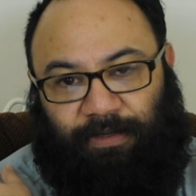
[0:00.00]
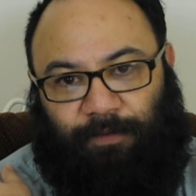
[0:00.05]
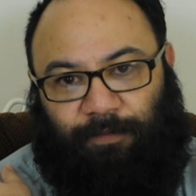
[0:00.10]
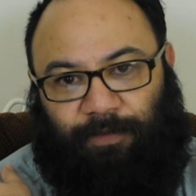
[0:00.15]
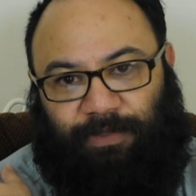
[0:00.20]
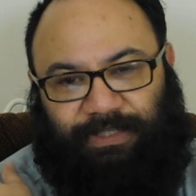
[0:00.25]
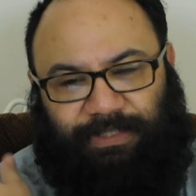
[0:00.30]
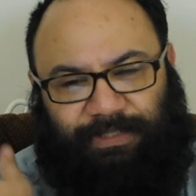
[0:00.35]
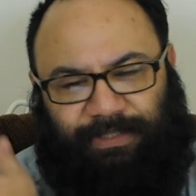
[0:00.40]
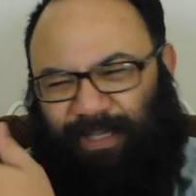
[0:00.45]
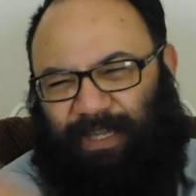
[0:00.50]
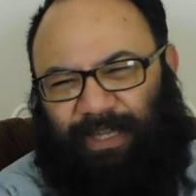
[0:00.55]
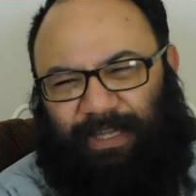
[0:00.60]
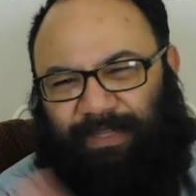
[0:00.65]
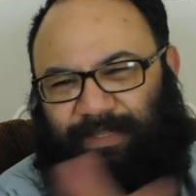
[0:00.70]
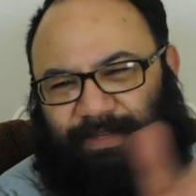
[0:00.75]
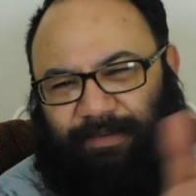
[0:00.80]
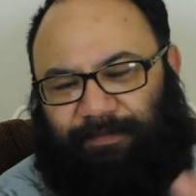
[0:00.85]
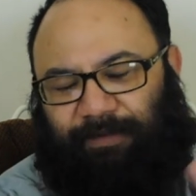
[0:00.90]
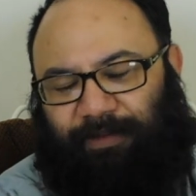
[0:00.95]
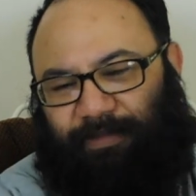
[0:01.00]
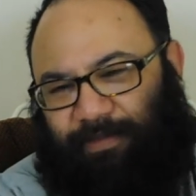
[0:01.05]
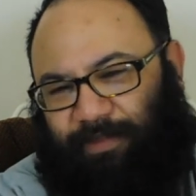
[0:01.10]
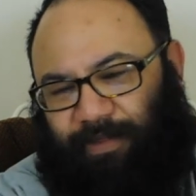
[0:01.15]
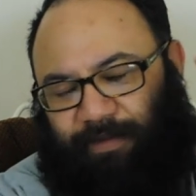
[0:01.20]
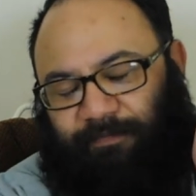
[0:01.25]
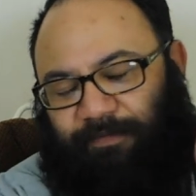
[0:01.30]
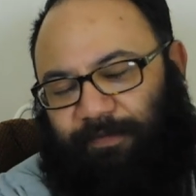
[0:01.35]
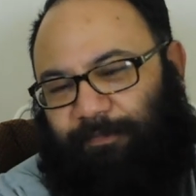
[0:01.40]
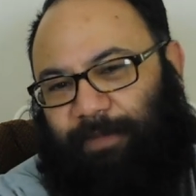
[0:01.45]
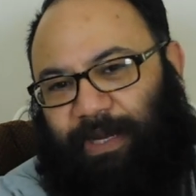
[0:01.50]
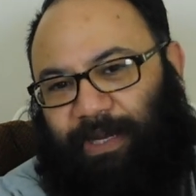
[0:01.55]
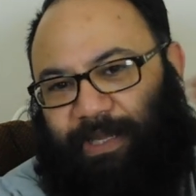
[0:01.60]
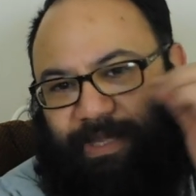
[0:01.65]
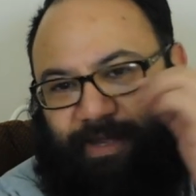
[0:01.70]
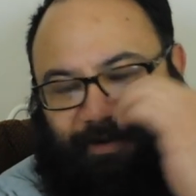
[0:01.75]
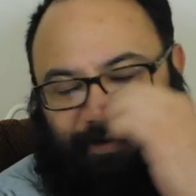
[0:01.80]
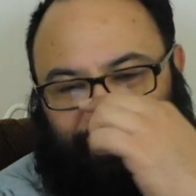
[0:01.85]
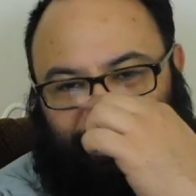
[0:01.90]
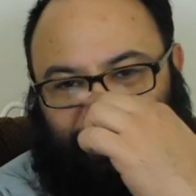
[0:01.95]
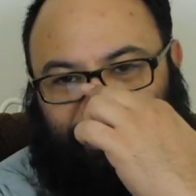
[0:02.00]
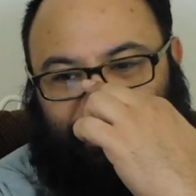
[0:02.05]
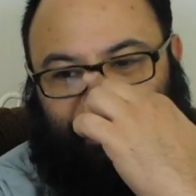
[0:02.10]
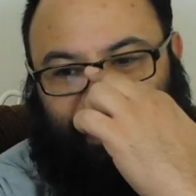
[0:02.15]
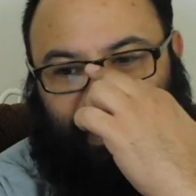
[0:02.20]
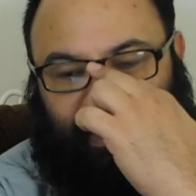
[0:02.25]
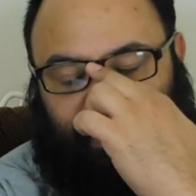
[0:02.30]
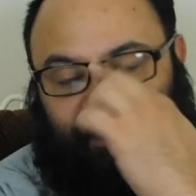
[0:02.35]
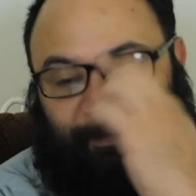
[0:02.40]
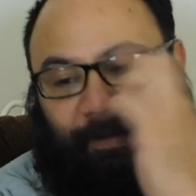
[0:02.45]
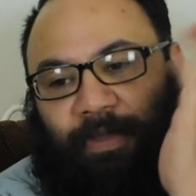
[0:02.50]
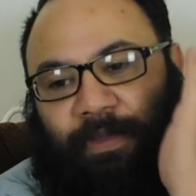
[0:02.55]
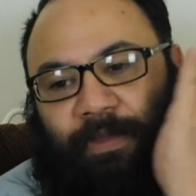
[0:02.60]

which is a different thing from Medicare in the States.